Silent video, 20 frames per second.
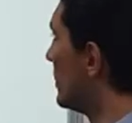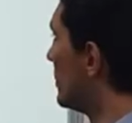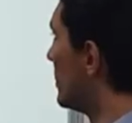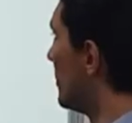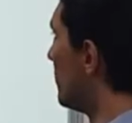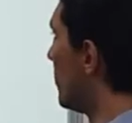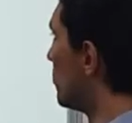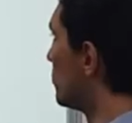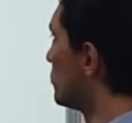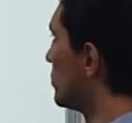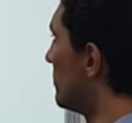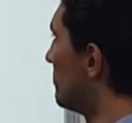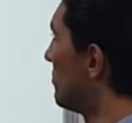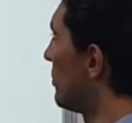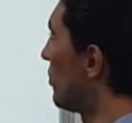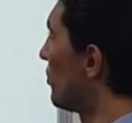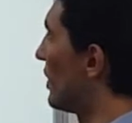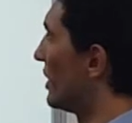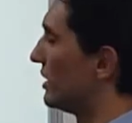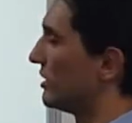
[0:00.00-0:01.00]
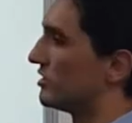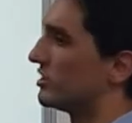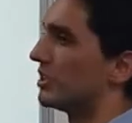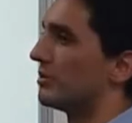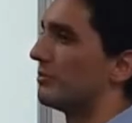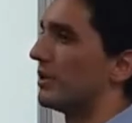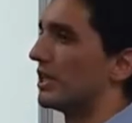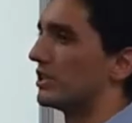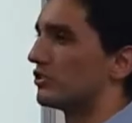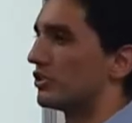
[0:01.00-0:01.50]
The most simple one is
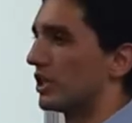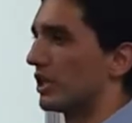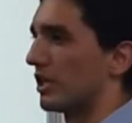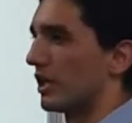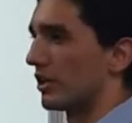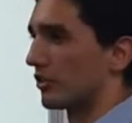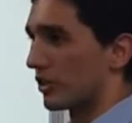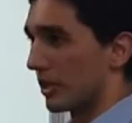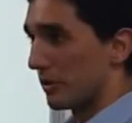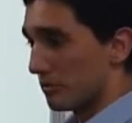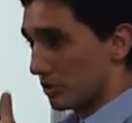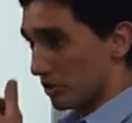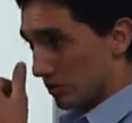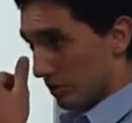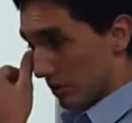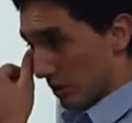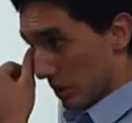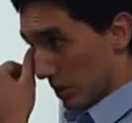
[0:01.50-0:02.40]
symmetric encryption,